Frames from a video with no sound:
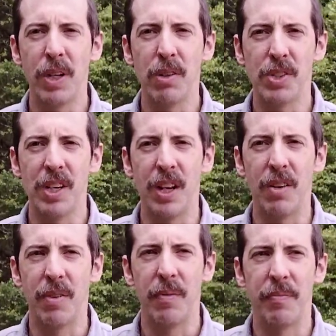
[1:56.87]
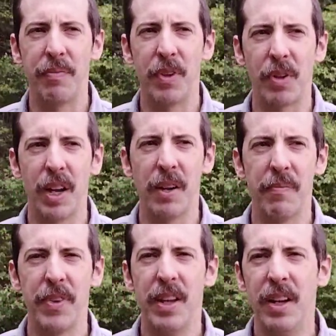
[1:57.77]
when you sent it. Okay?
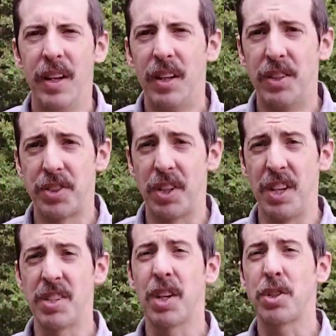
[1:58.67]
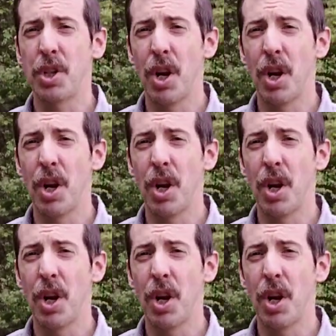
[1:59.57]
Statistics